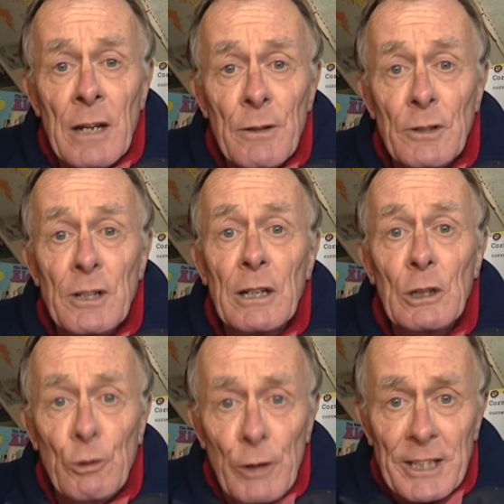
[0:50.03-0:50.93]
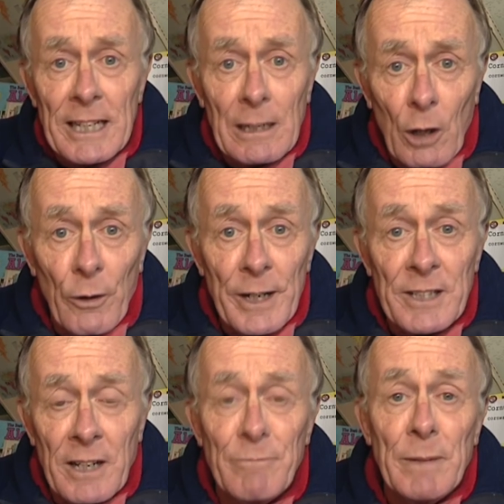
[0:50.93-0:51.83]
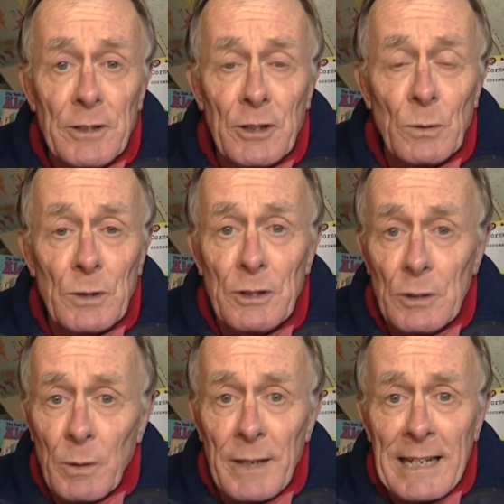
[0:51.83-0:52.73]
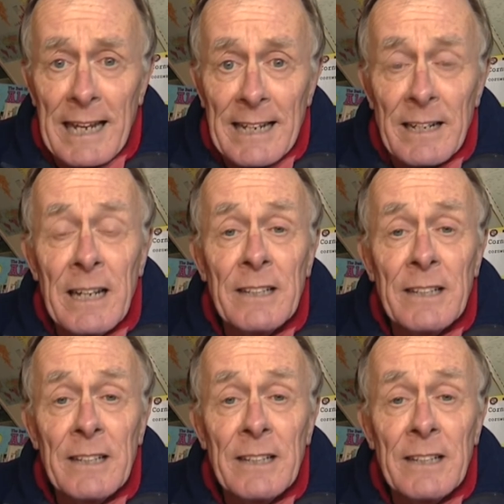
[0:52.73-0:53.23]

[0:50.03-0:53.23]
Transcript: that gritting lorries have been told to do what they can